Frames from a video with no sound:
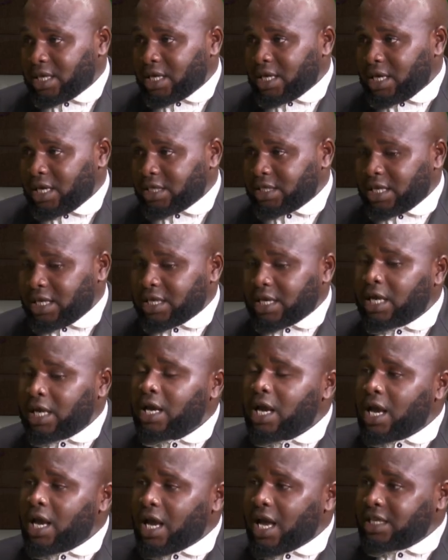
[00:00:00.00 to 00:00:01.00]
As
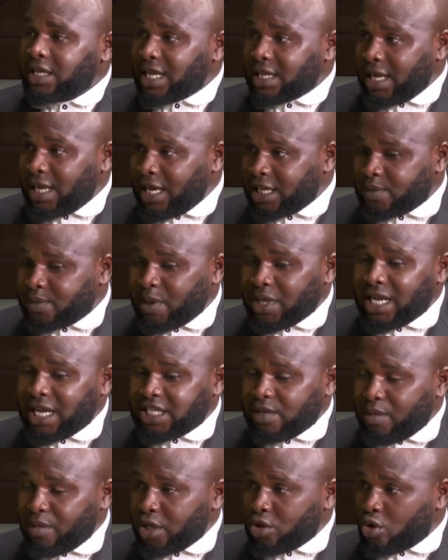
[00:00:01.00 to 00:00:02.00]
an expert,
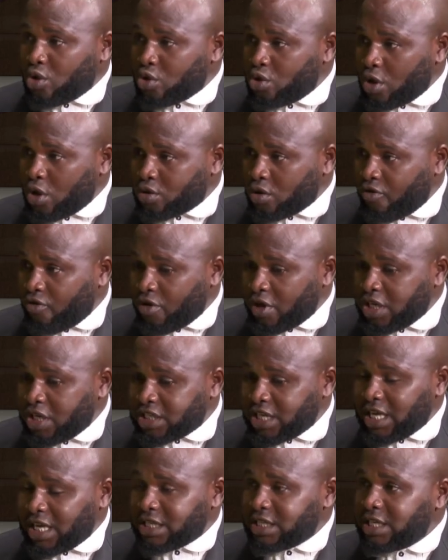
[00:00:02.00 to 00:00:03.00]
as a medical doctor, for
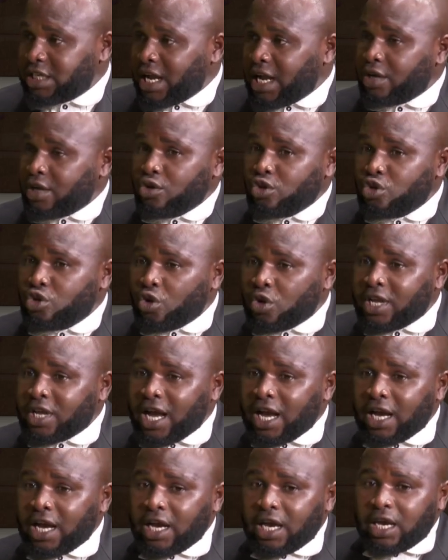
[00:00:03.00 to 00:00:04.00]
instance, that you know
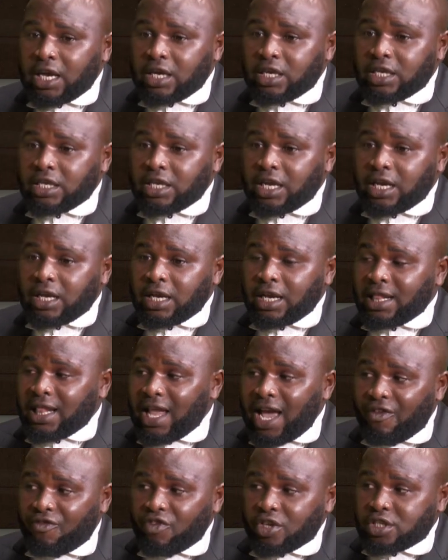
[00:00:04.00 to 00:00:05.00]
that a
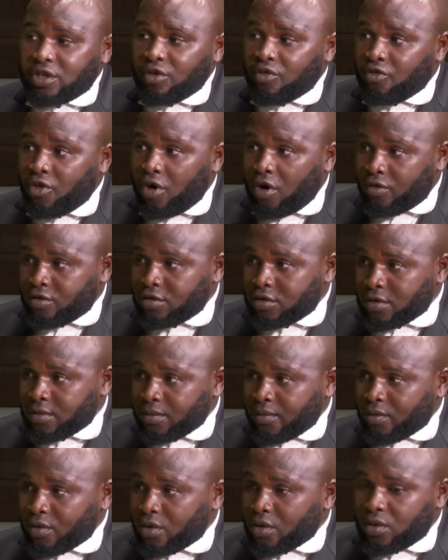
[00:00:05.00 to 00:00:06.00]
life is involved,
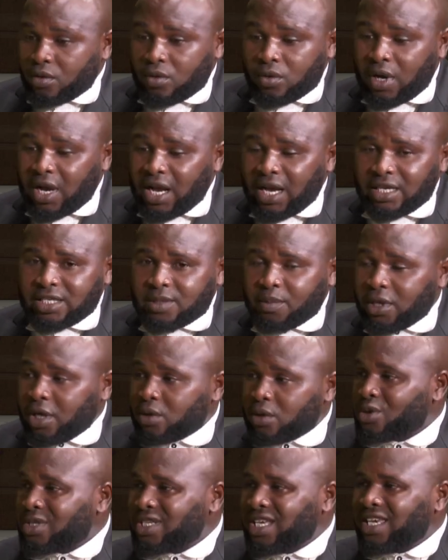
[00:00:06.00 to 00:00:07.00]
you are
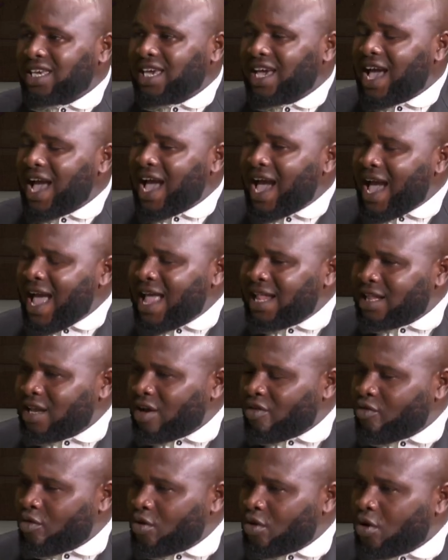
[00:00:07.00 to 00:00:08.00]
expected to take high
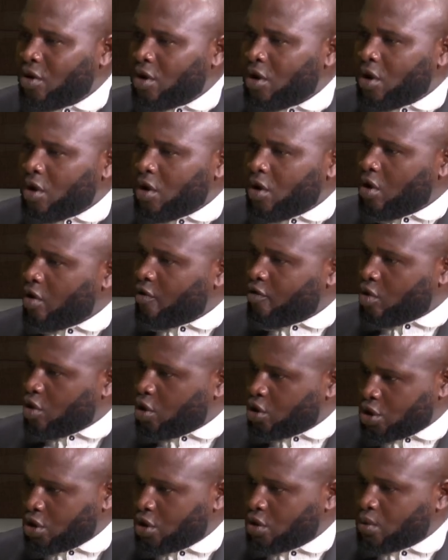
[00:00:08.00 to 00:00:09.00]
level of
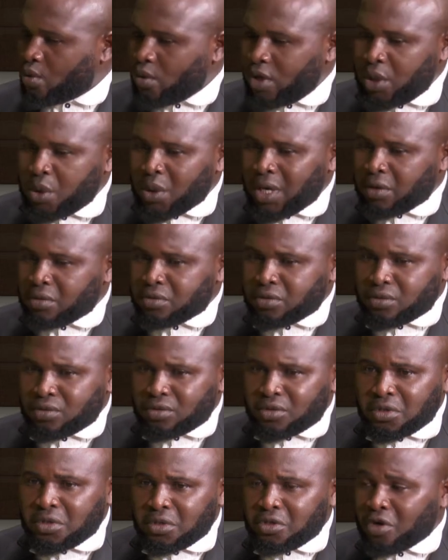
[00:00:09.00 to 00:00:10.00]
caution when you are
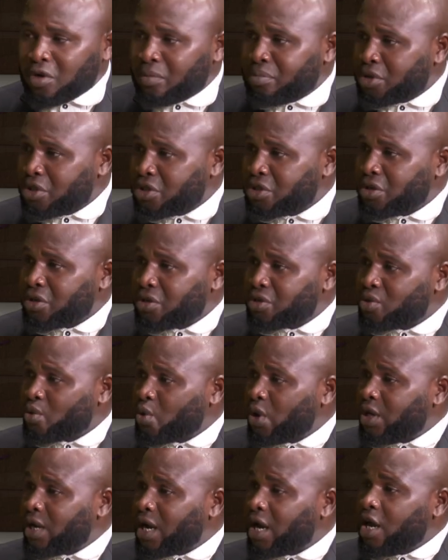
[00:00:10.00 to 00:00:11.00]
doing your operations.
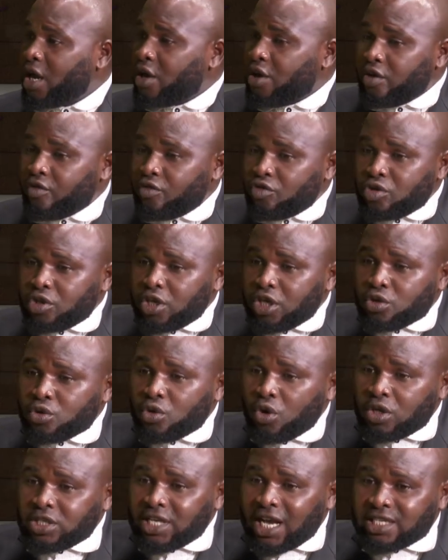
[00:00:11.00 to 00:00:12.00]
Even
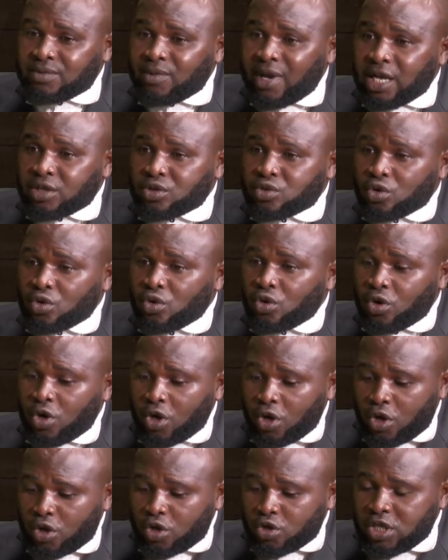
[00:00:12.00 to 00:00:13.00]
it goes as far as
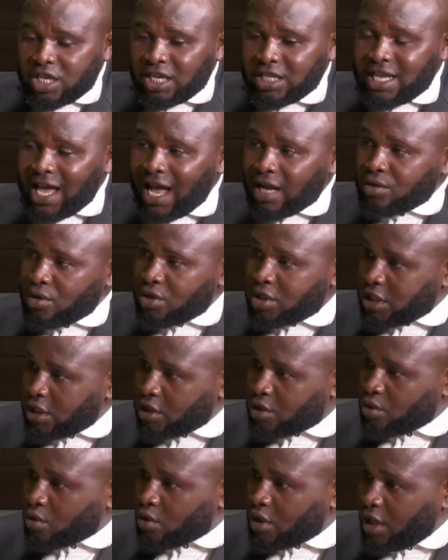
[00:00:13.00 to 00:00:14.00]
to the
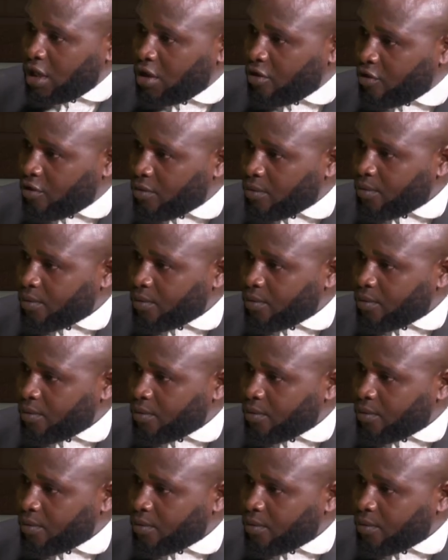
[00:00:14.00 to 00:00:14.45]
diagnosis you give.